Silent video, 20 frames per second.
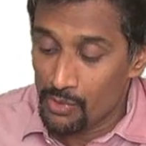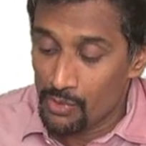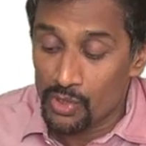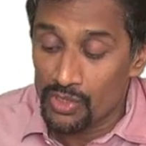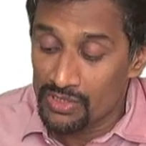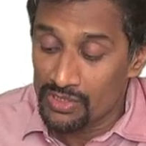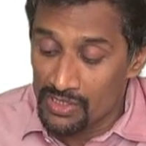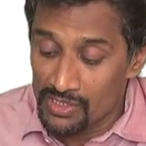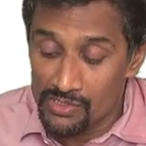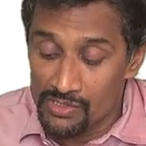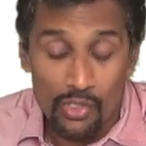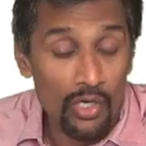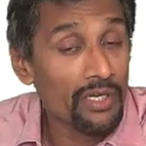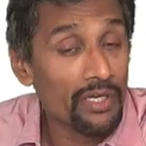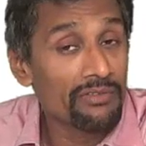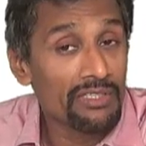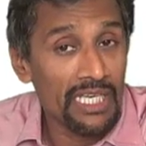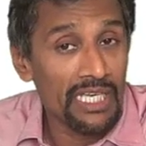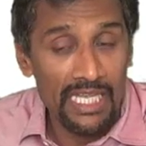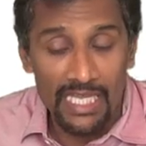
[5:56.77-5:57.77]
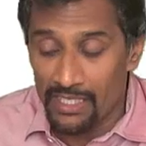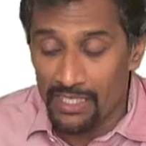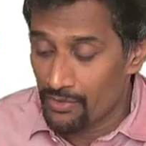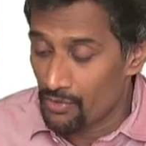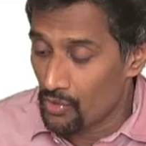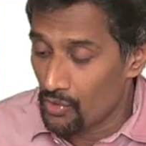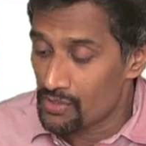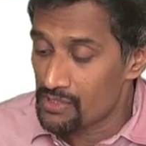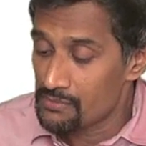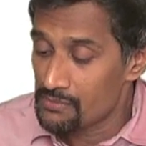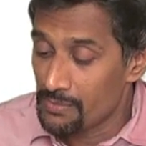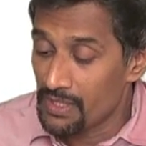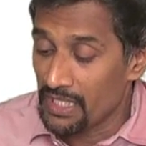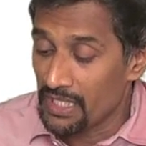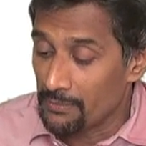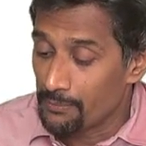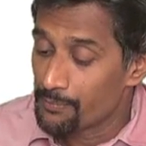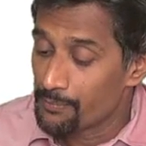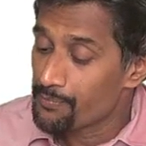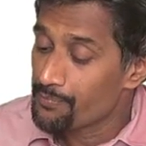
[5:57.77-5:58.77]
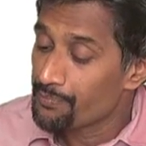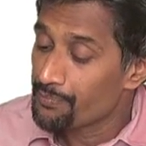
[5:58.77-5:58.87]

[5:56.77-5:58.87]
because it is not even A cross B.